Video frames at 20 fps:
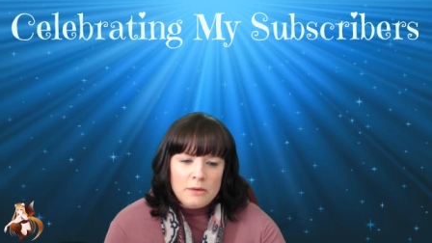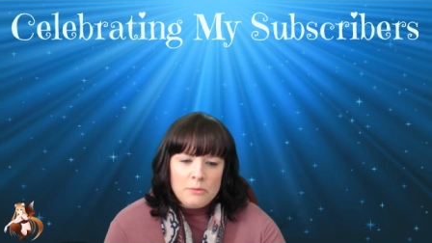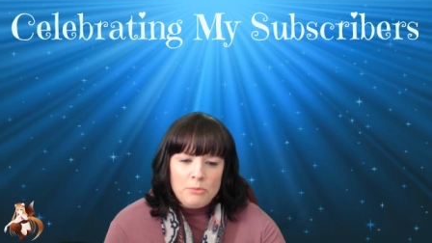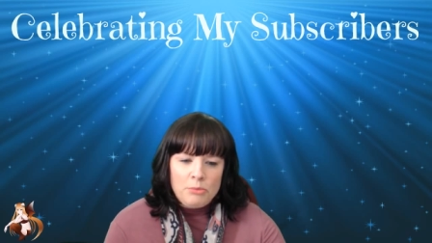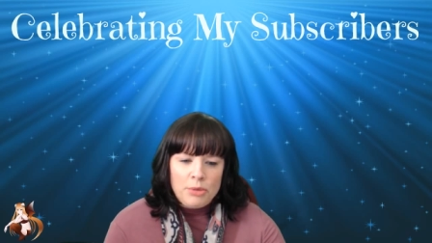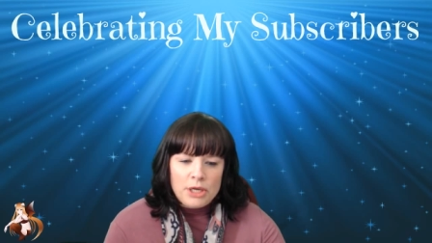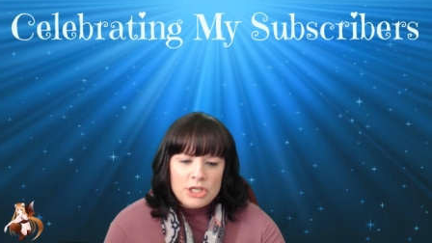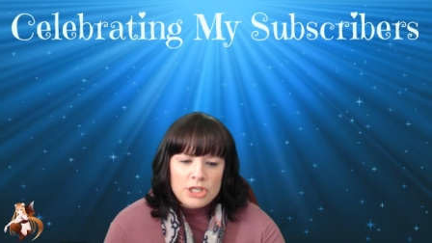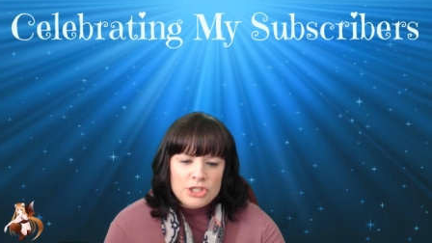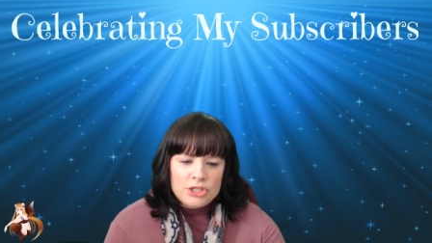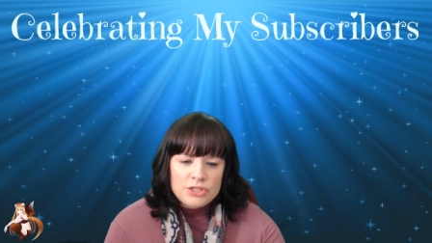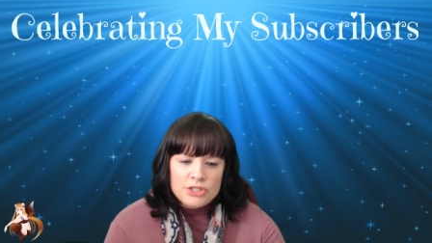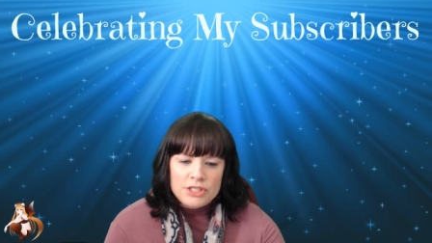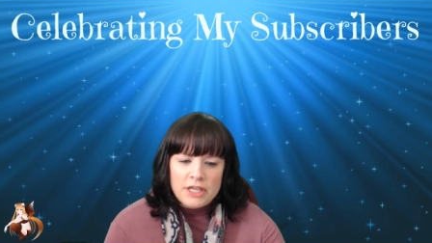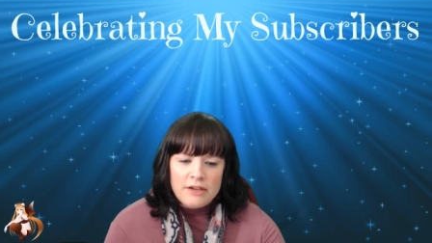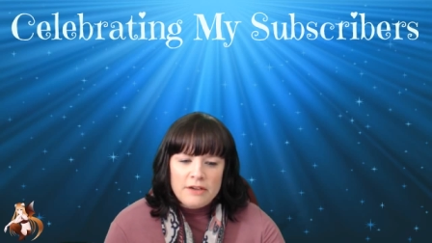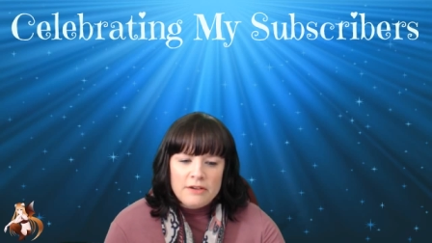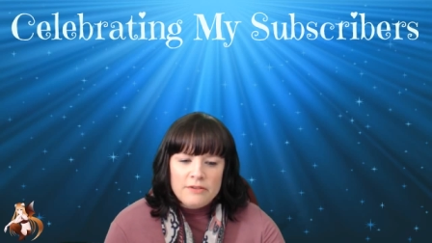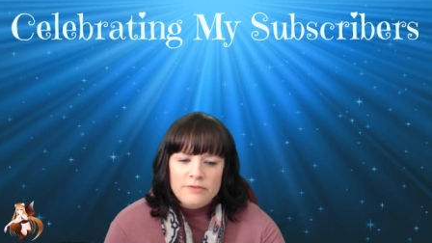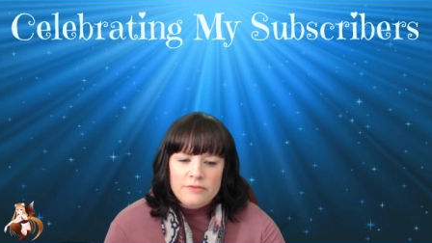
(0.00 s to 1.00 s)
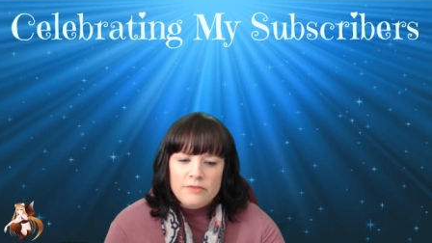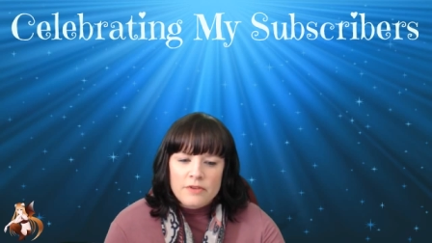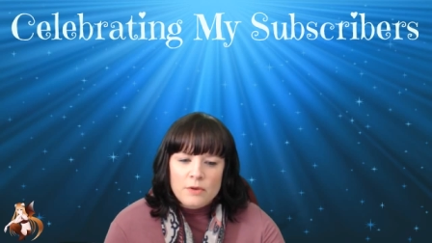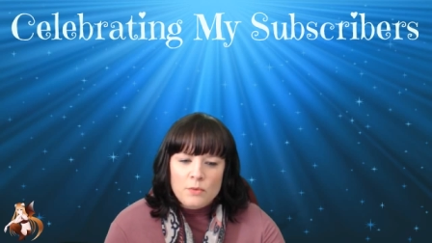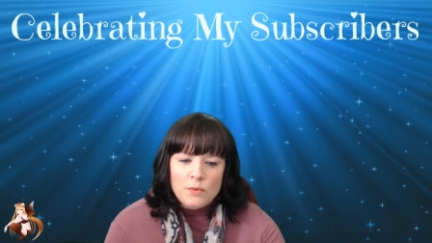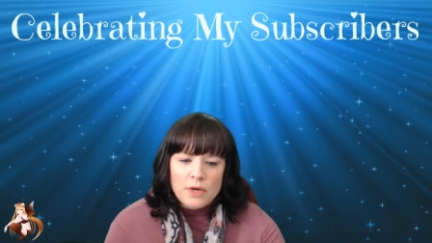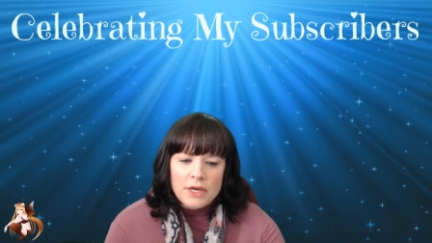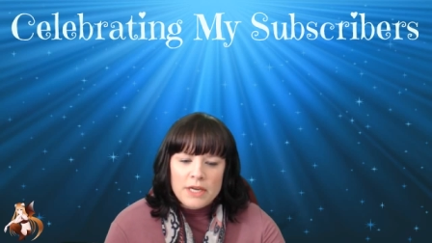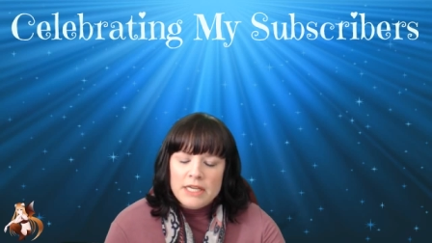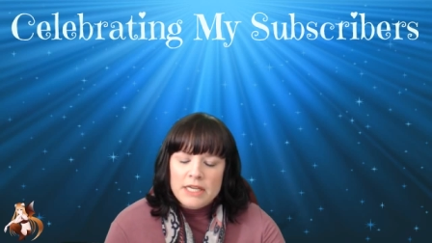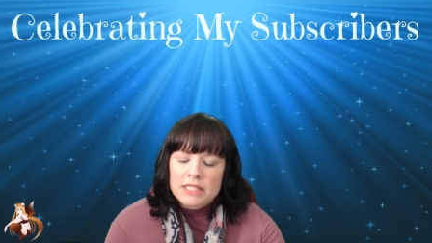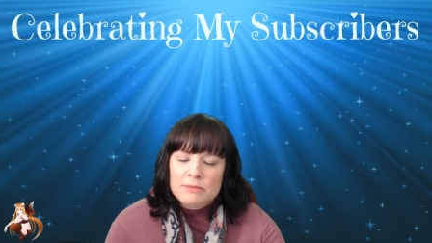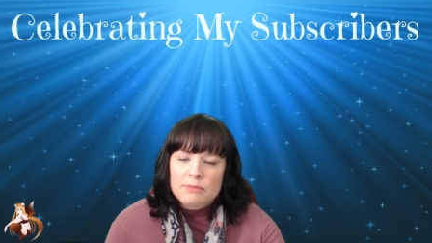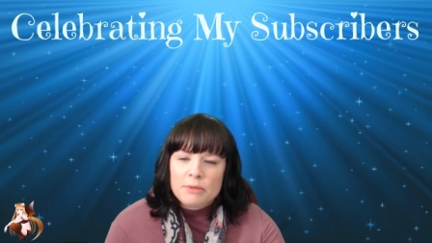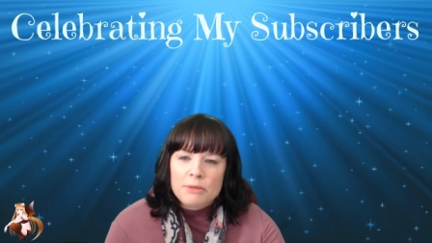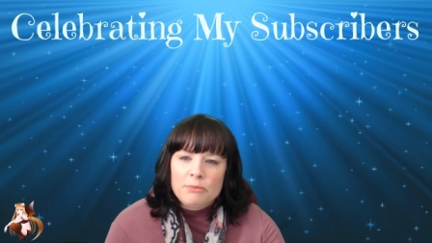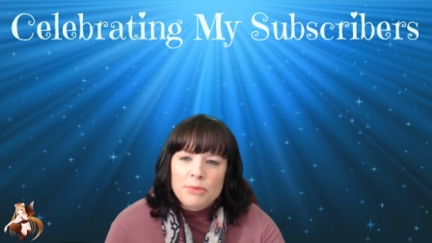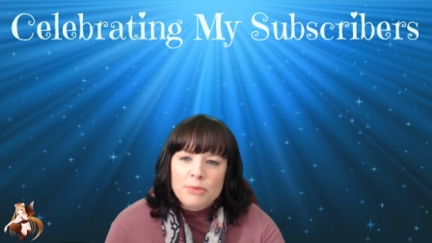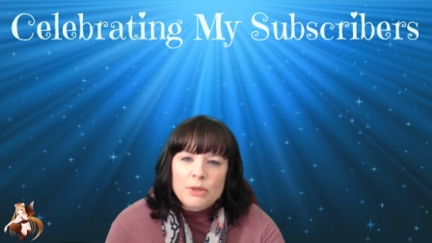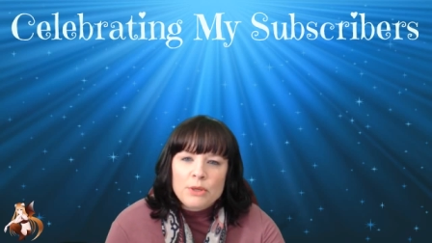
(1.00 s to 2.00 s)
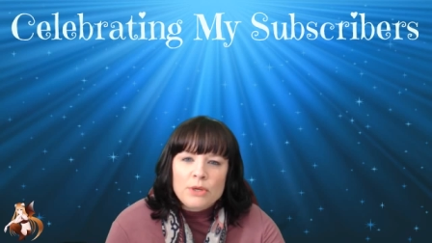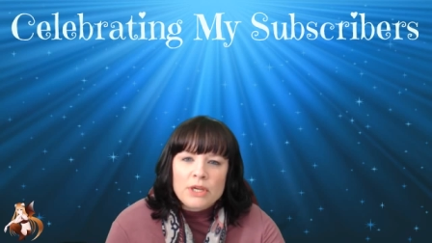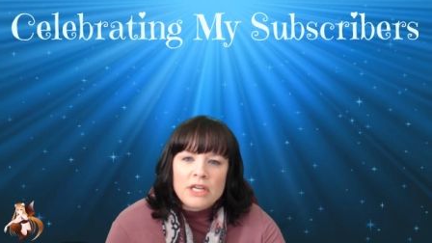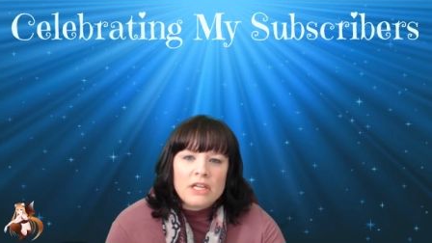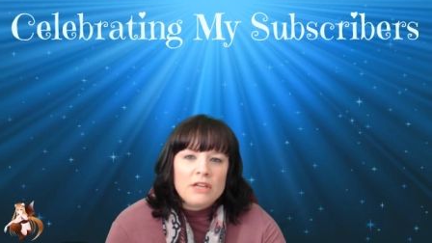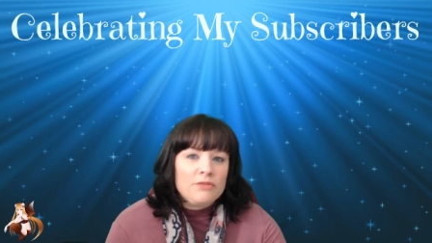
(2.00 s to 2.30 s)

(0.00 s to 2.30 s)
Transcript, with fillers: pictures of what he's been building.